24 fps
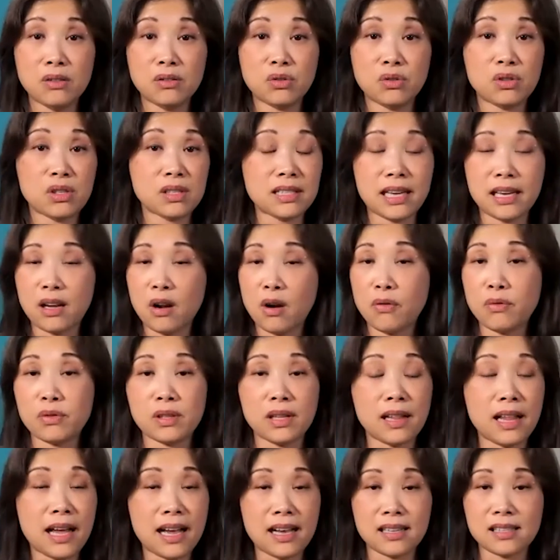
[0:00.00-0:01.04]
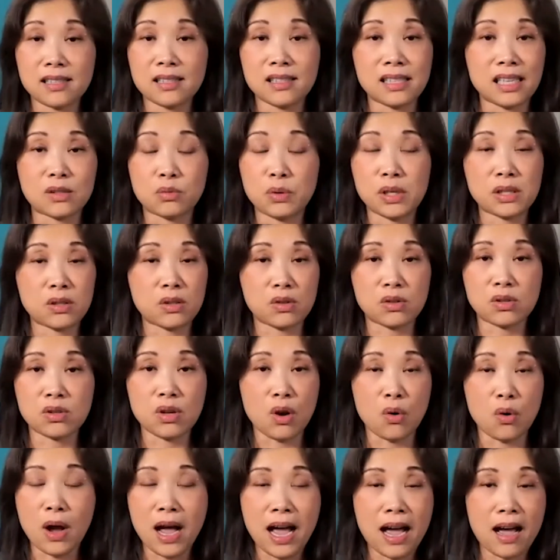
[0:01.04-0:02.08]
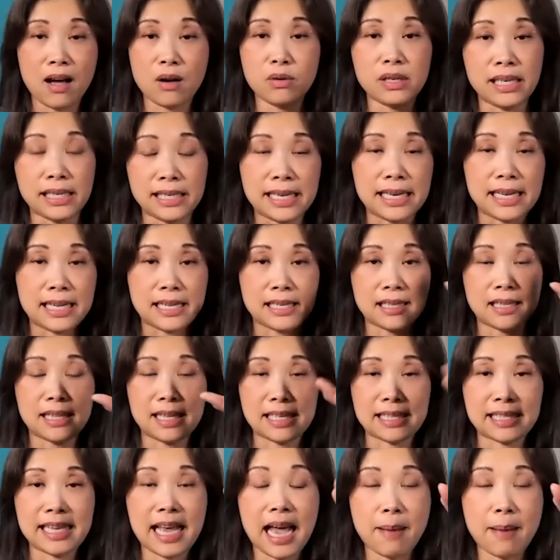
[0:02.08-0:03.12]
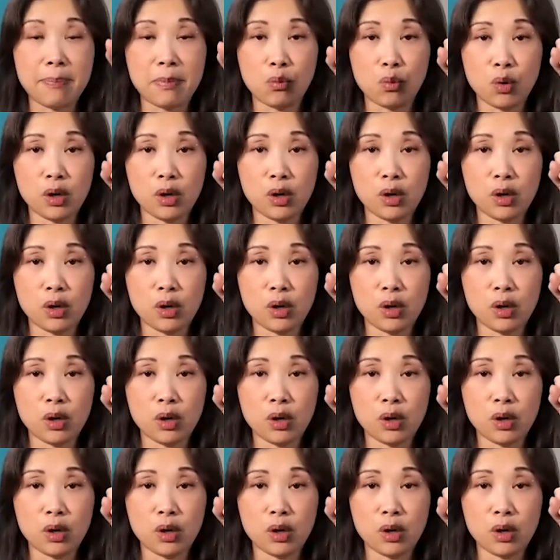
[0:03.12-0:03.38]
and just like over the last six weeks or so, how did this happen?